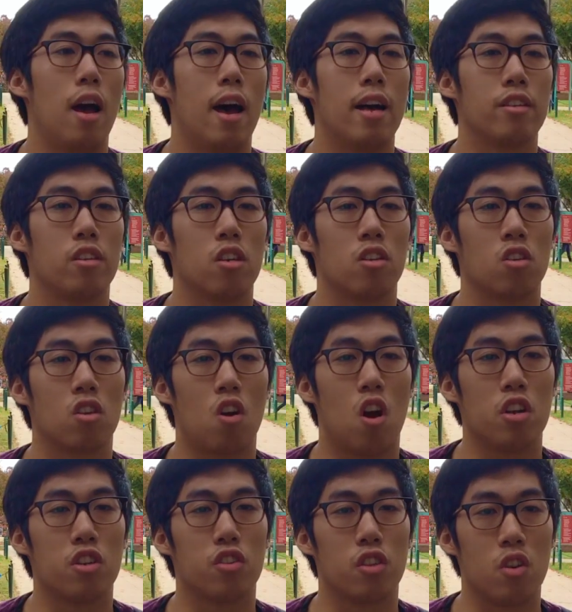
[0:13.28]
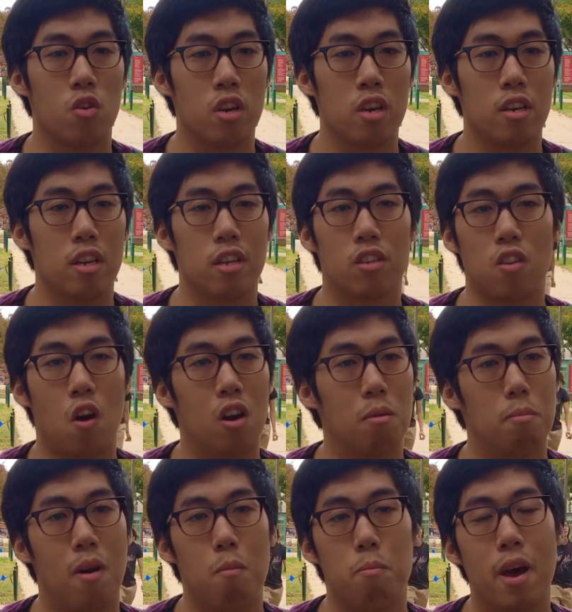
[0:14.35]
As a college student, it's all
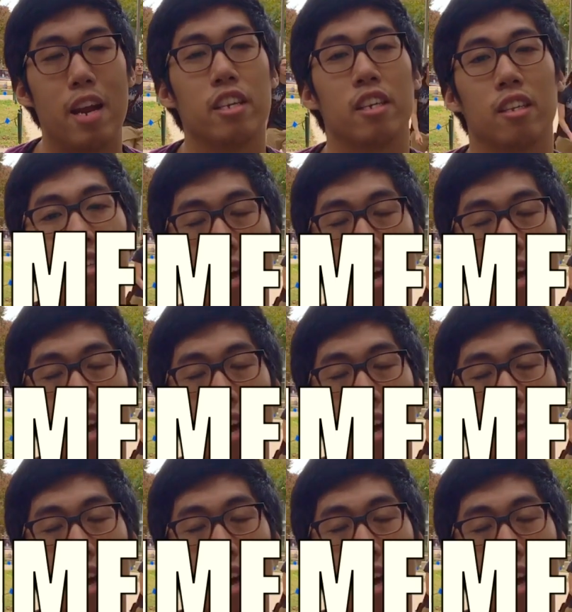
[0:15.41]
about managing